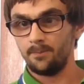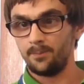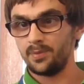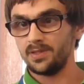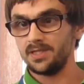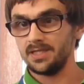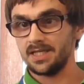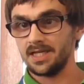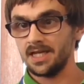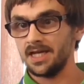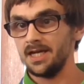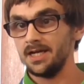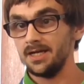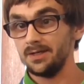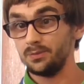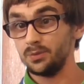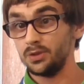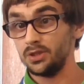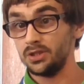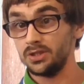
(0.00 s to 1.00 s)
but it
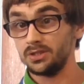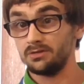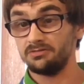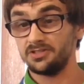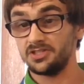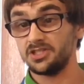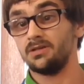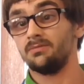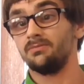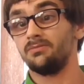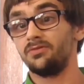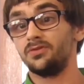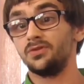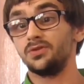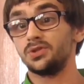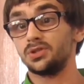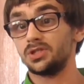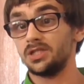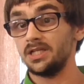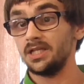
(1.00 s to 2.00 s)
can work for some
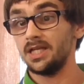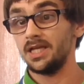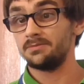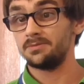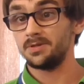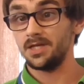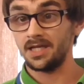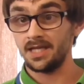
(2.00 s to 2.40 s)
full screen games.